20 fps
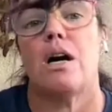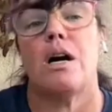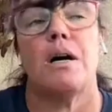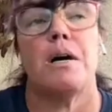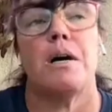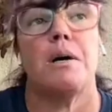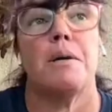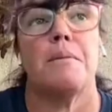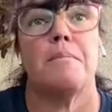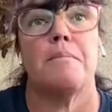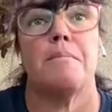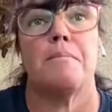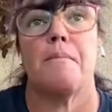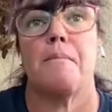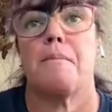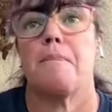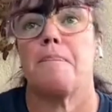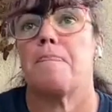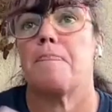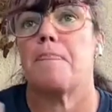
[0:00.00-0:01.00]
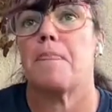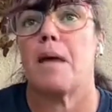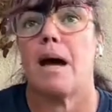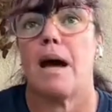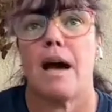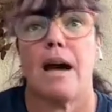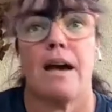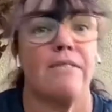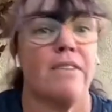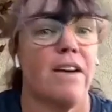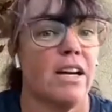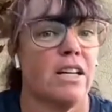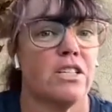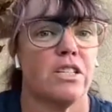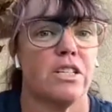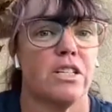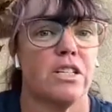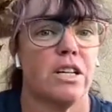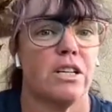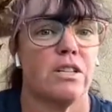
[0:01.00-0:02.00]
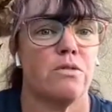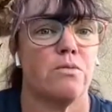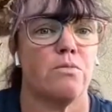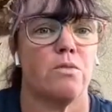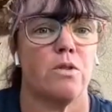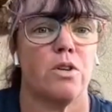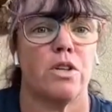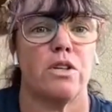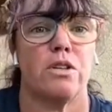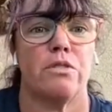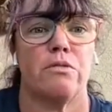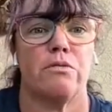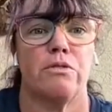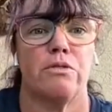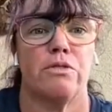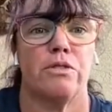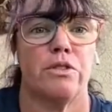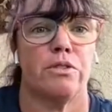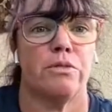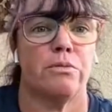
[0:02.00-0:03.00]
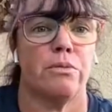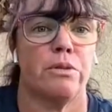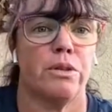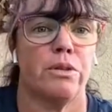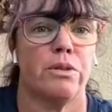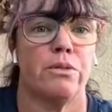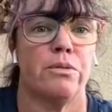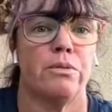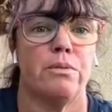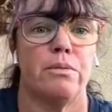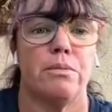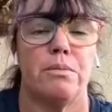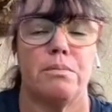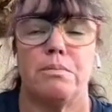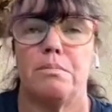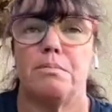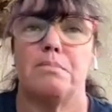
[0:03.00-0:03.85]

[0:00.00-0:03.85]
Um, I've actually gotten work through Guru.